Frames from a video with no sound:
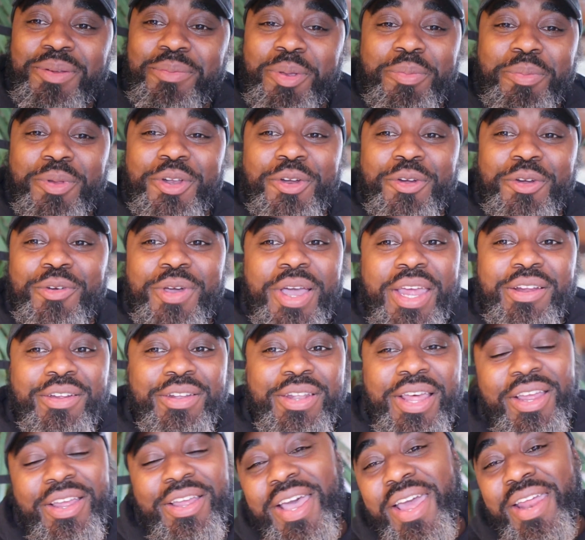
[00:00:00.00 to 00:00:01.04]
the people on the right are
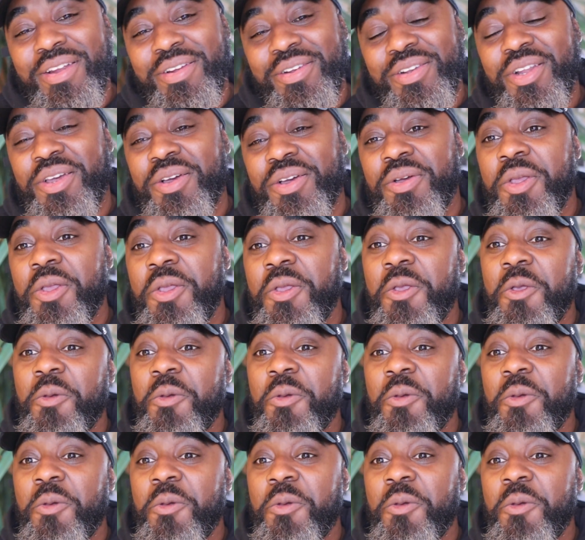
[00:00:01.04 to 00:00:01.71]
like, I don't know,